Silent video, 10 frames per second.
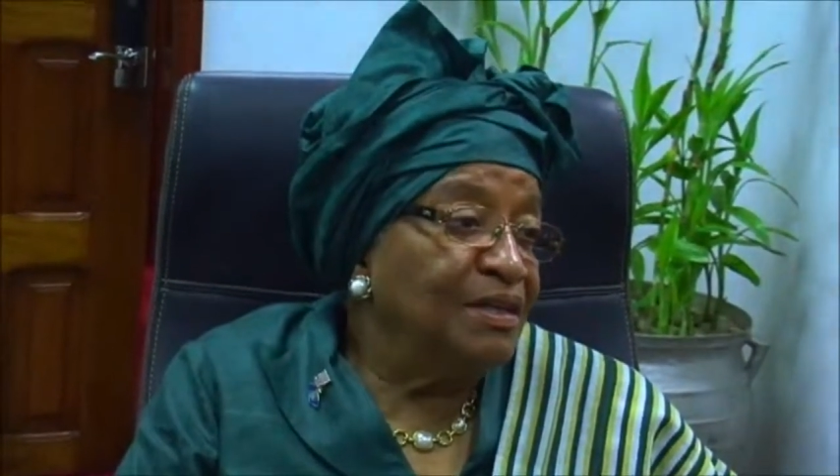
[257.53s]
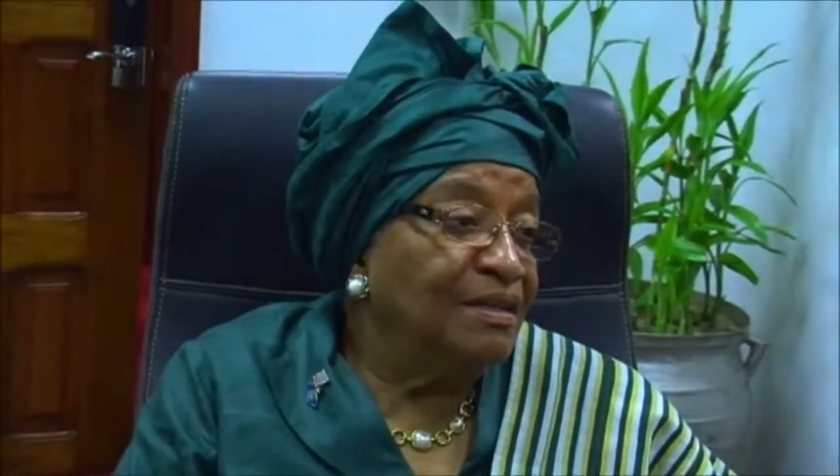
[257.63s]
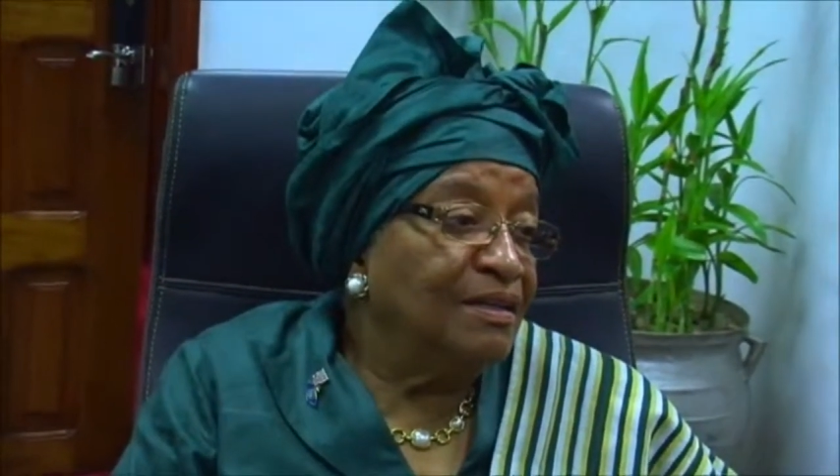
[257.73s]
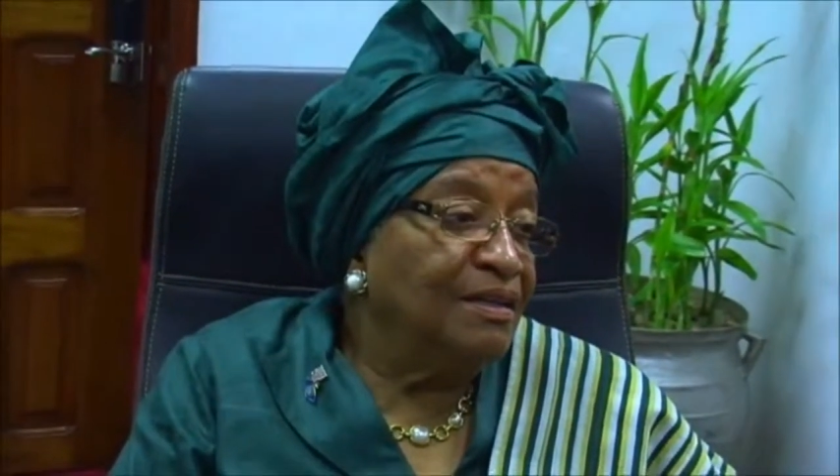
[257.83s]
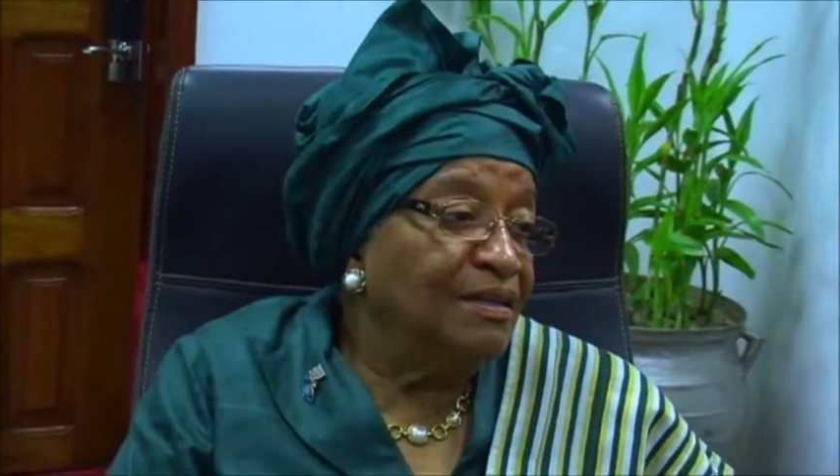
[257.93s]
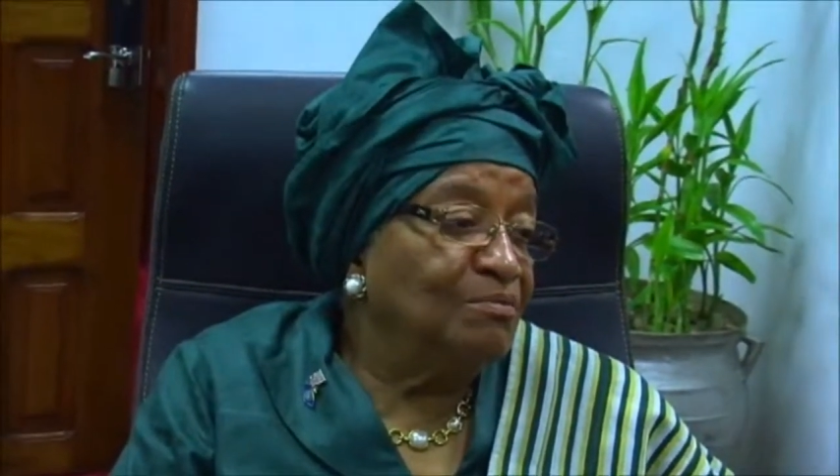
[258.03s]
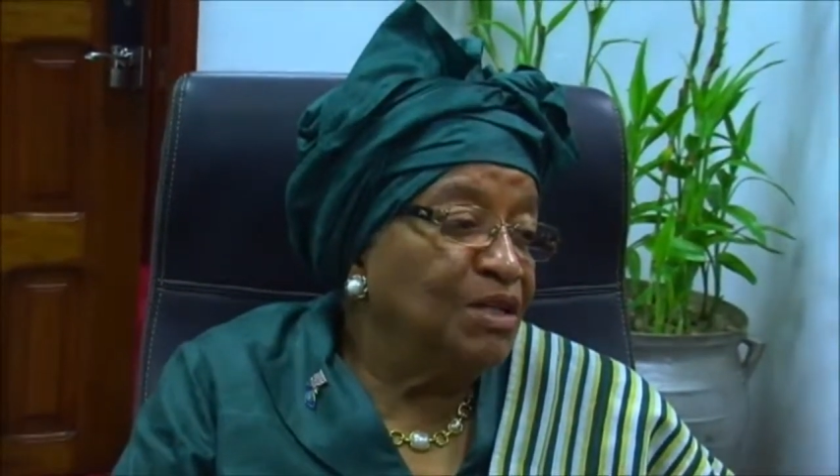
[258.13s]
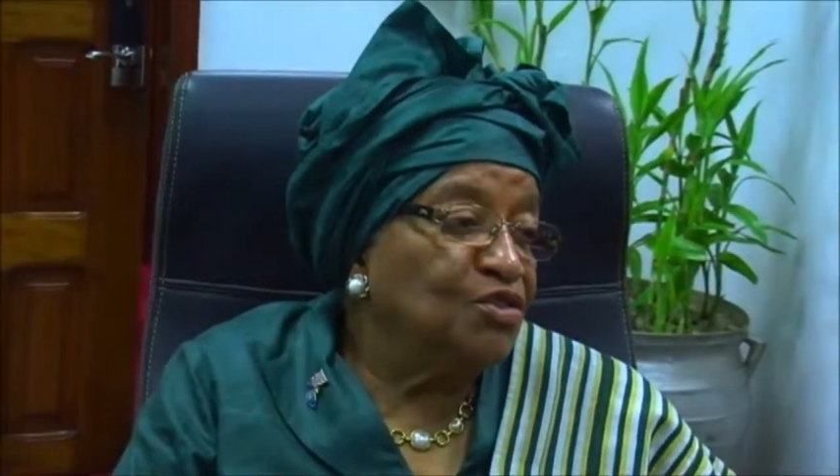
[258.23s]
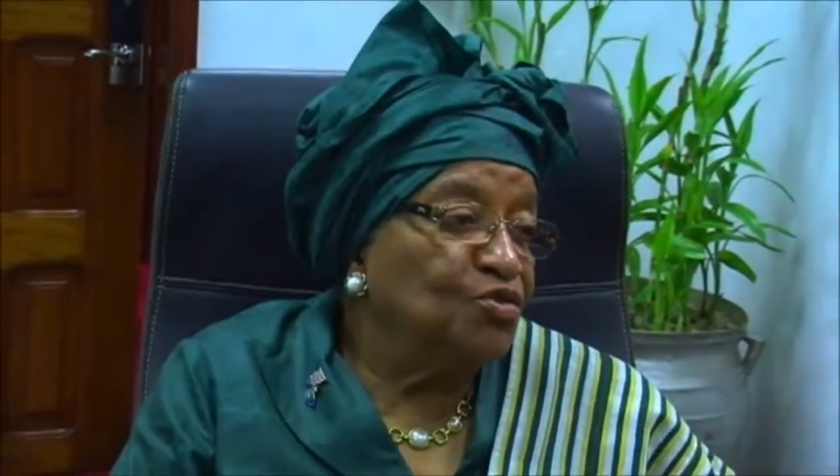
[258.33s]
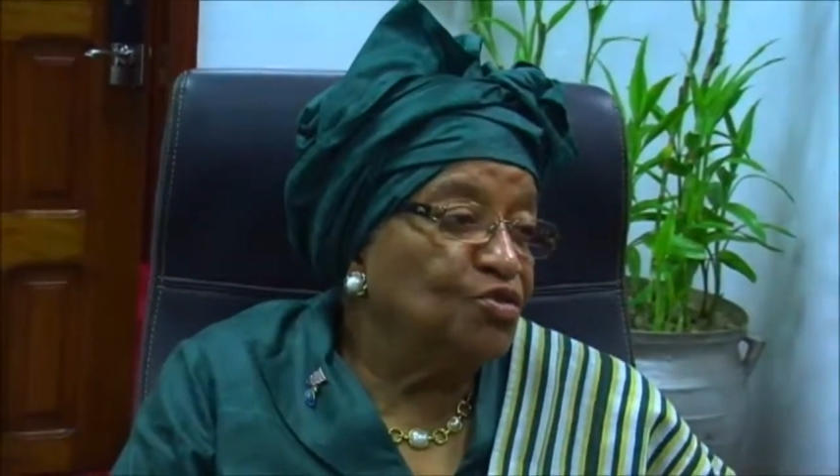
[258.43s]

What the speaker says: and it makes you